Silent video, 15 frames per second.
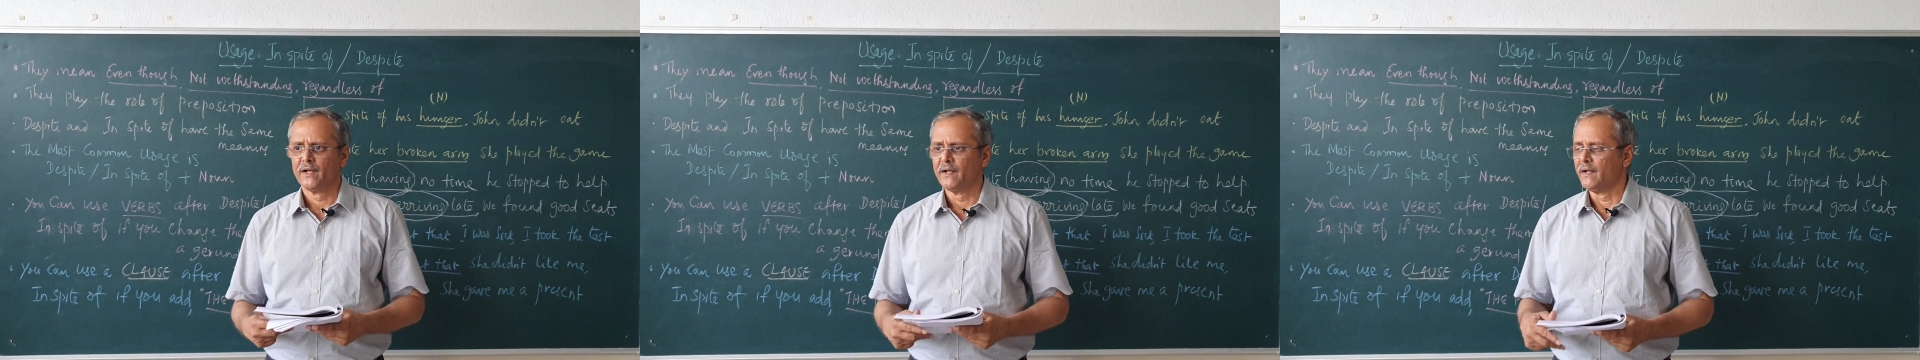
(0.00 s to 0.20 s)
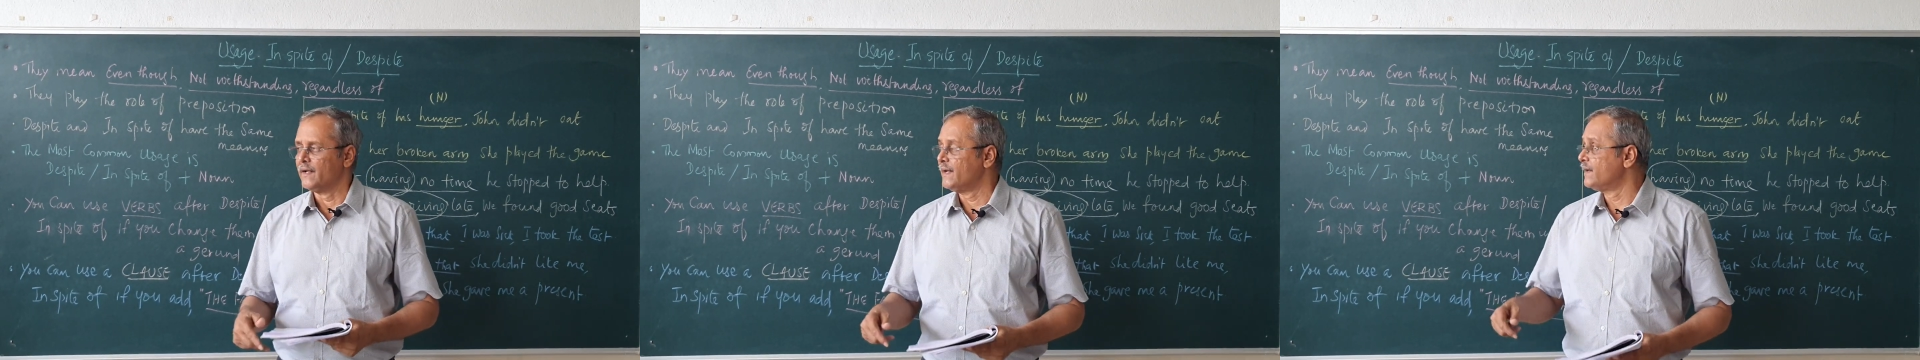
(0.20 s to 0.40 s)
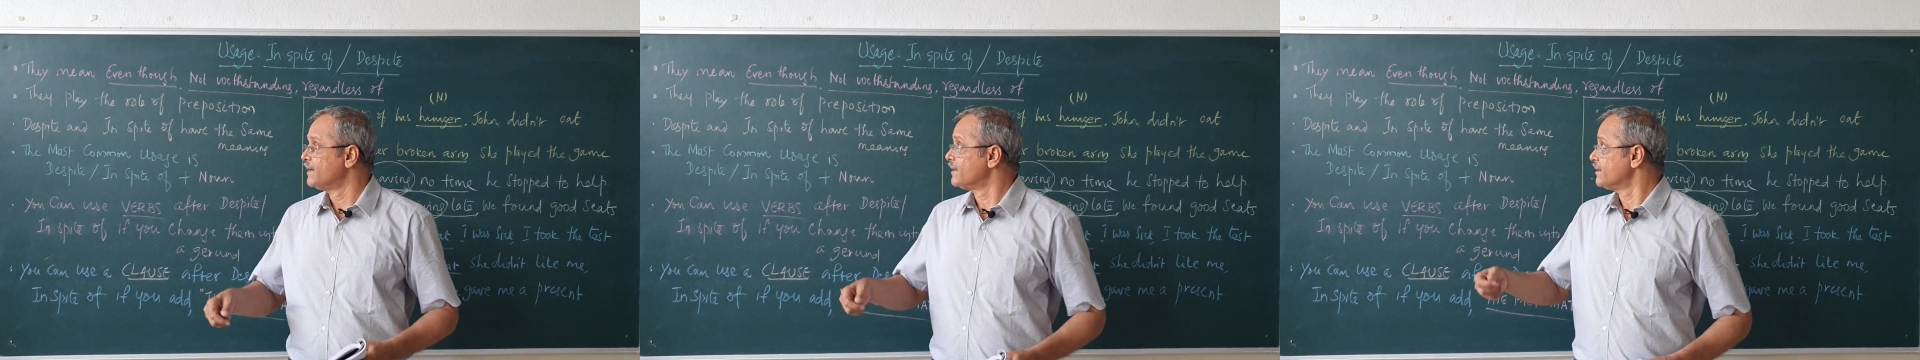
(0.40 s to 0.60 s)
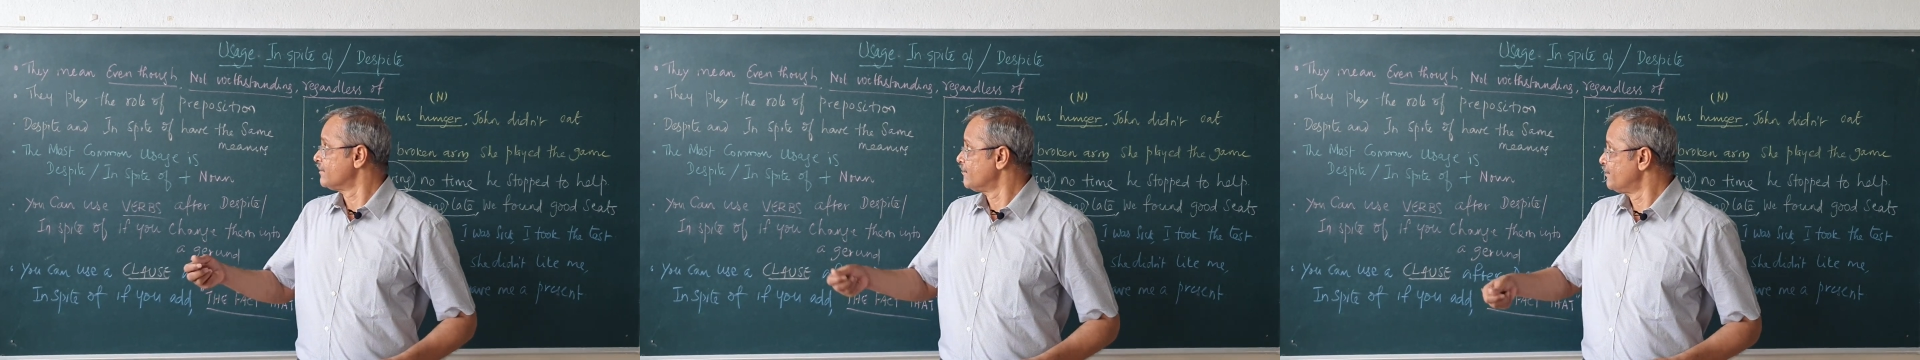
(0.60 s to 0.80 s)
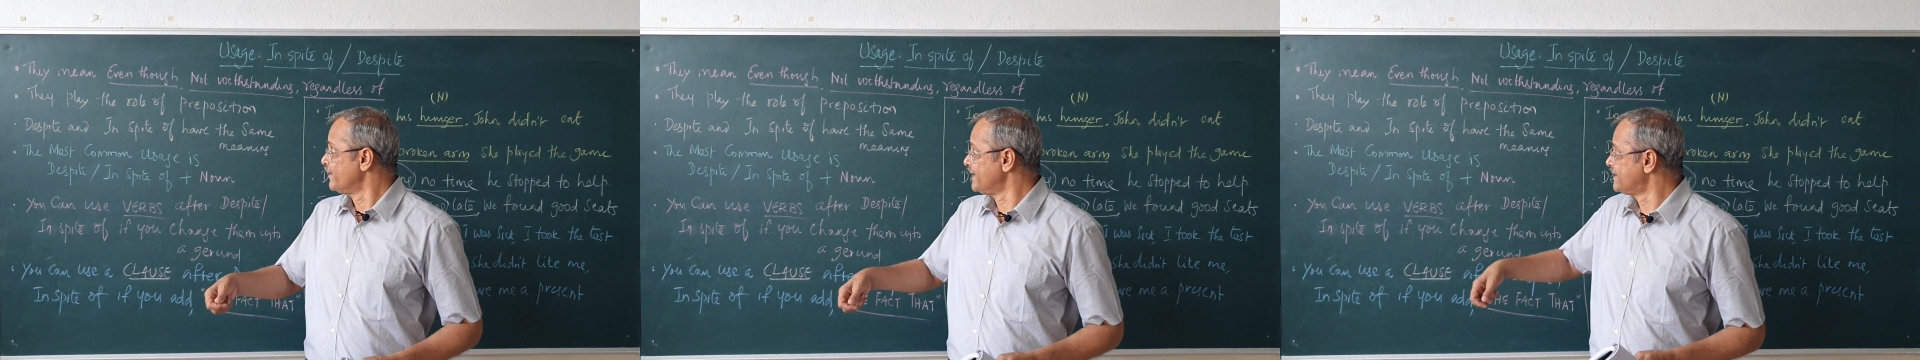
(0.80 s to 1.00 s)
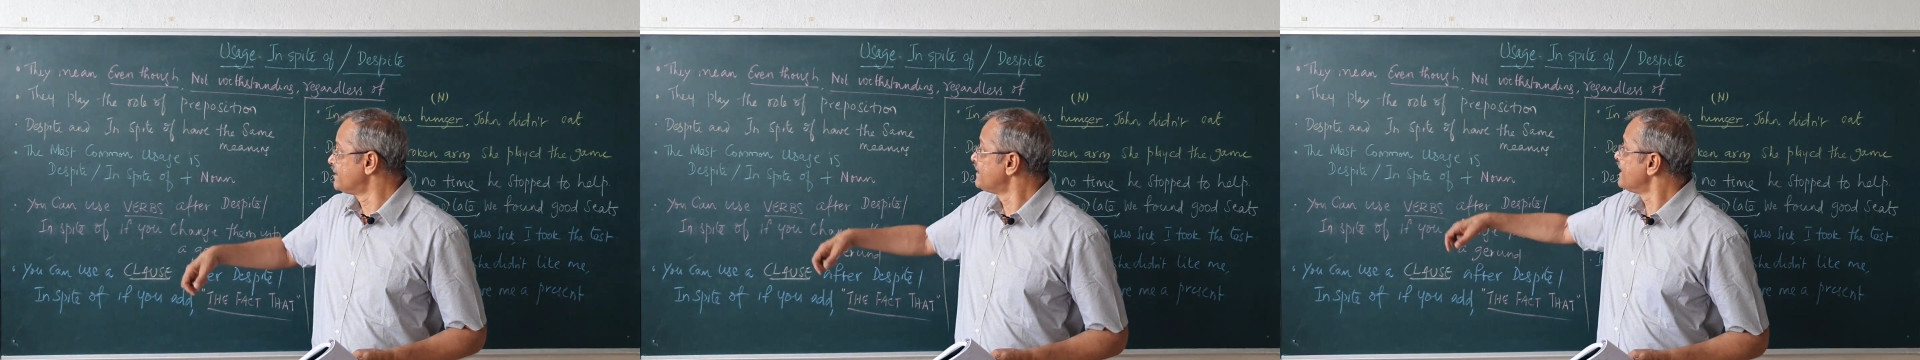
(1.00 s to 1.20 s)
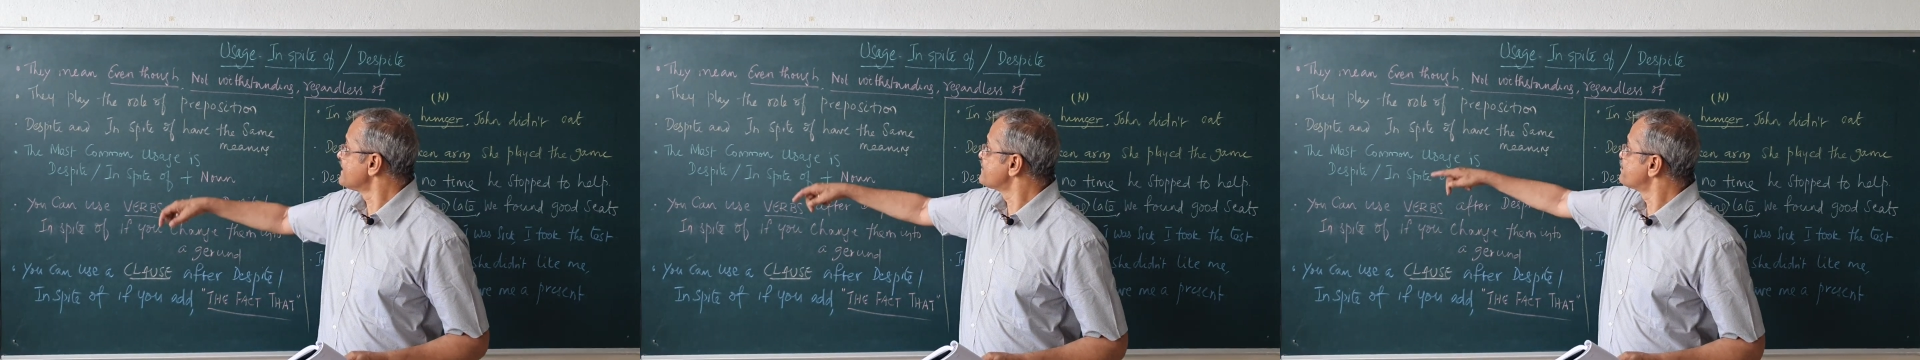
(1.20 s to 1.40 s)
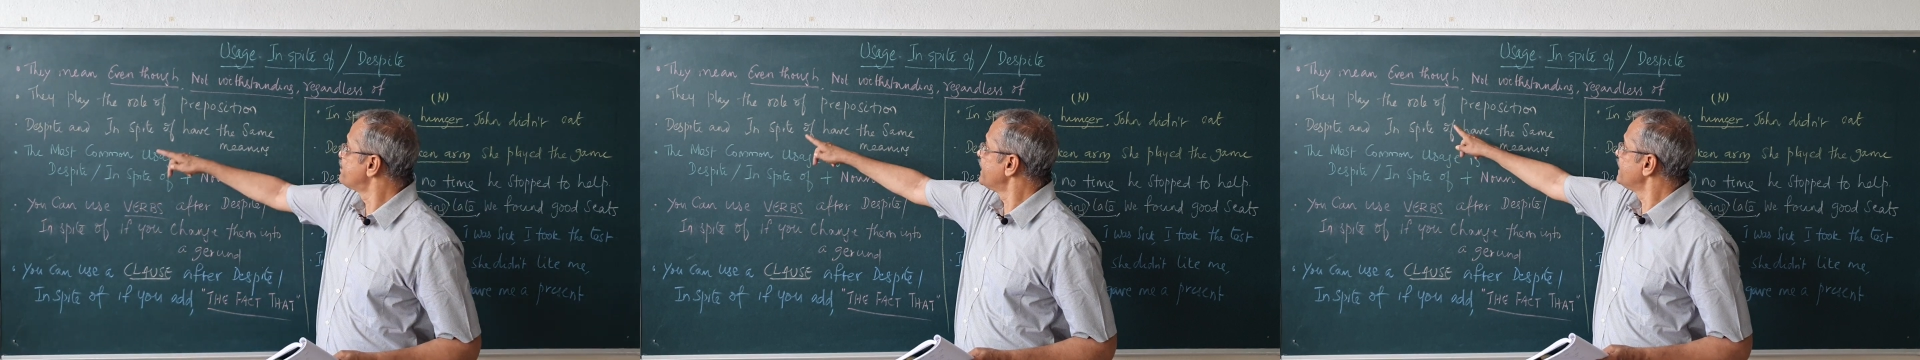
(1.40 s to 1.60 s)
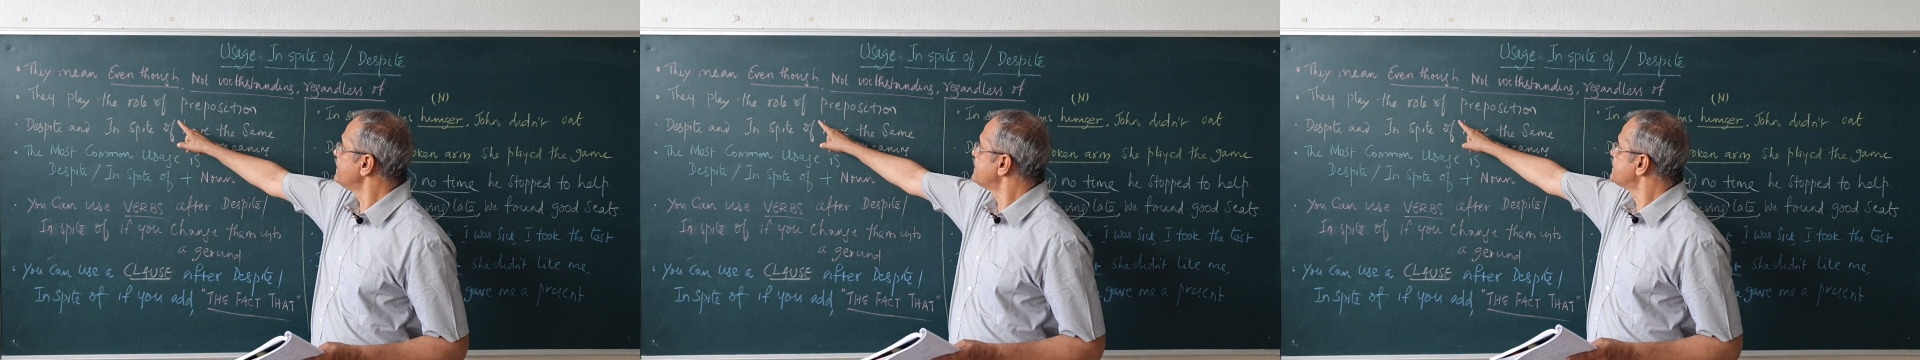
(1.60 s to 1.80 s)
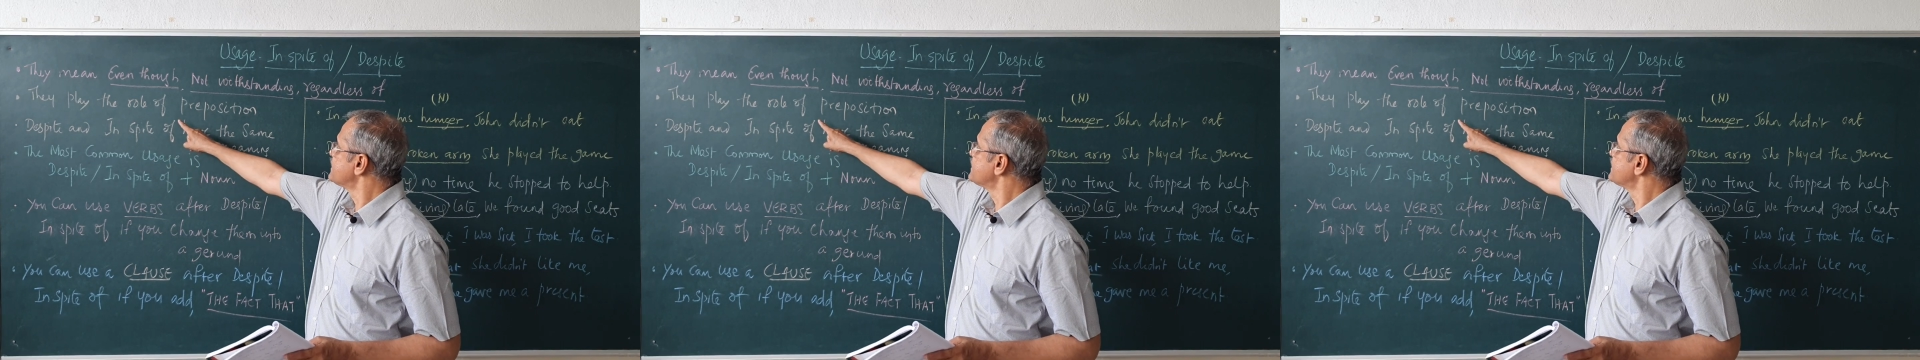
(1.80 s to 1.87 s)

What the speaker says: with despite